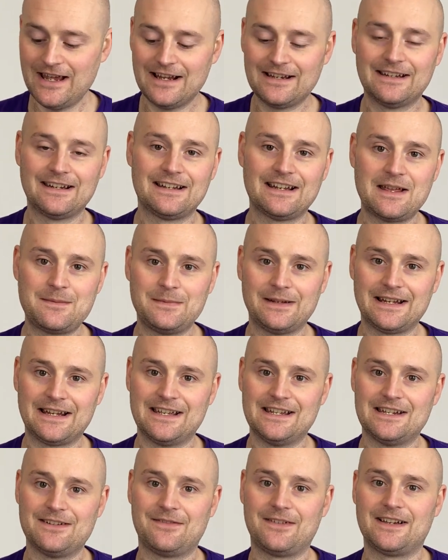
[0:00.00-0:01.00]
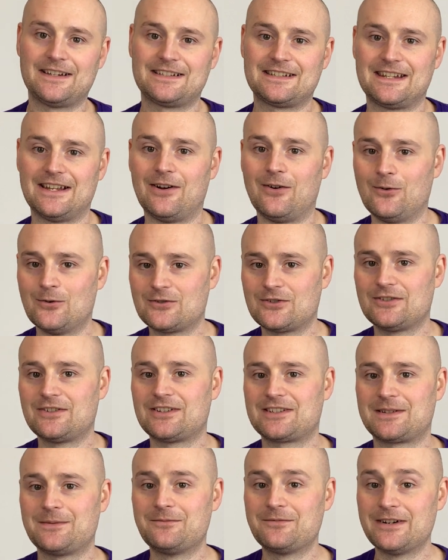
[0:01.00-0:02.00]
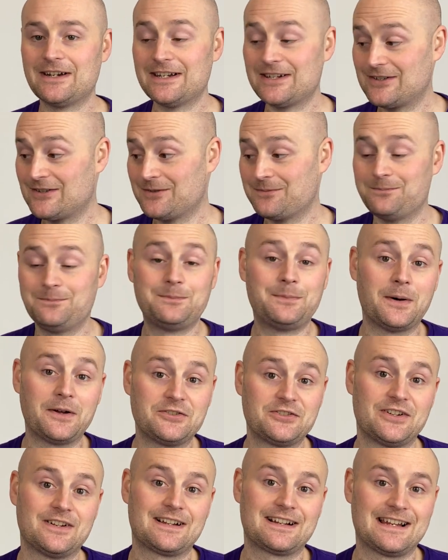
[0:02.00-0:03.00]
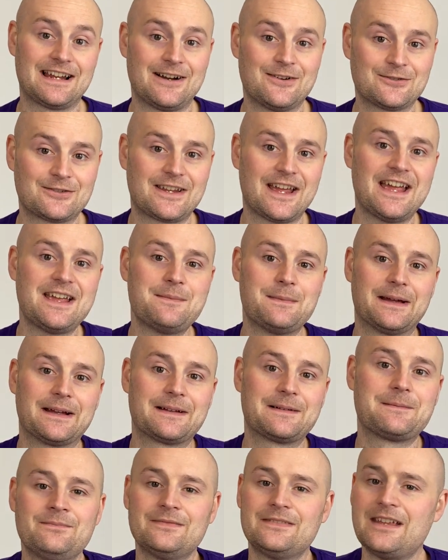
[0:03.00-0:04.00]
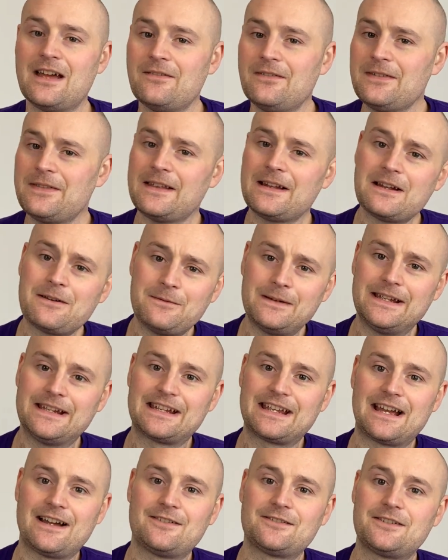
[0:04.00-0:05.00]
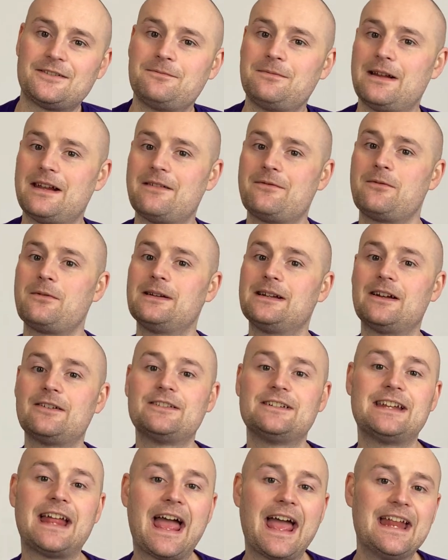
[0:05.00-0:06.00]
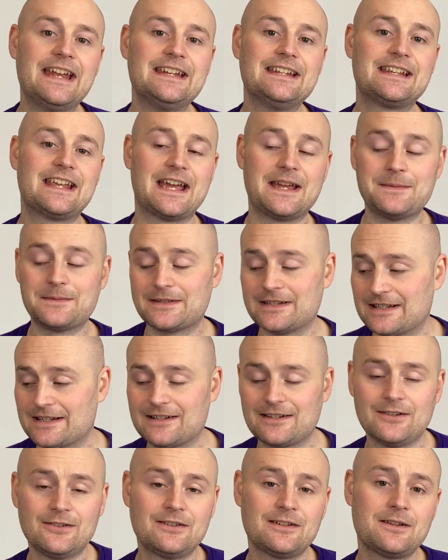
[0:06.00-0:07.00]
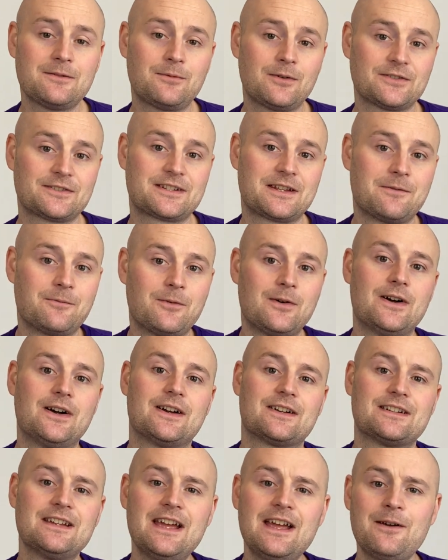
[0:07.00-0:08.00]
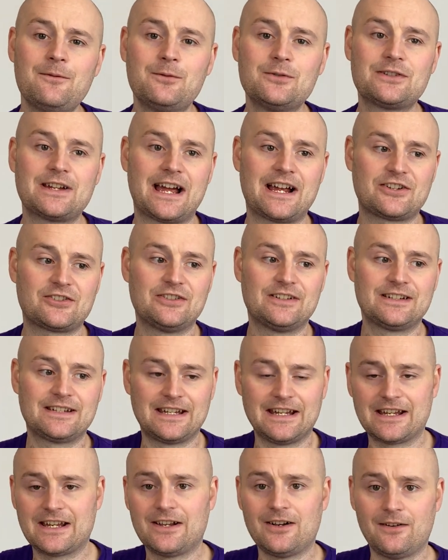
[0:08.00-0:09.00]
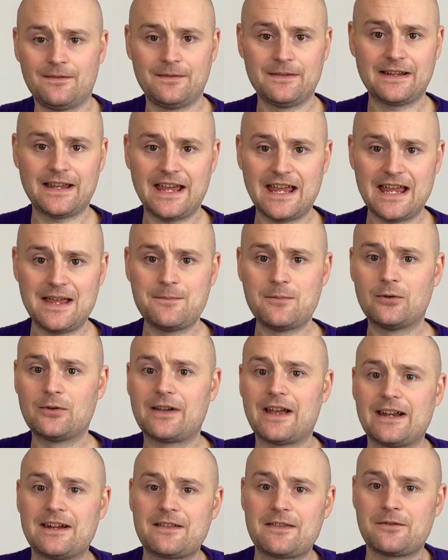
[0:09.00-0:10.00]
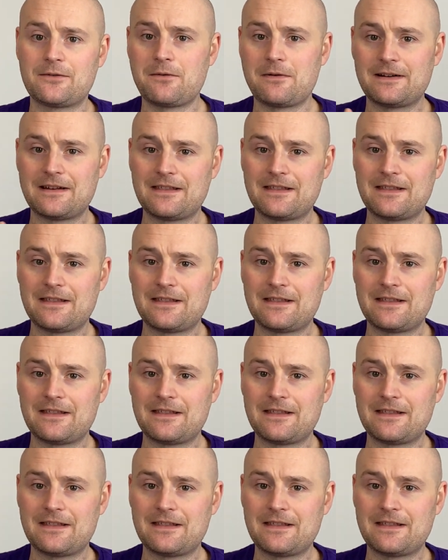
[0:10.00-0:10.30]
little emulator device that also does some really good budget cloud gaming. The other thing that we encountered whenever we loaded any games, and including the ones that worked, was actually kicking off a game or getting through any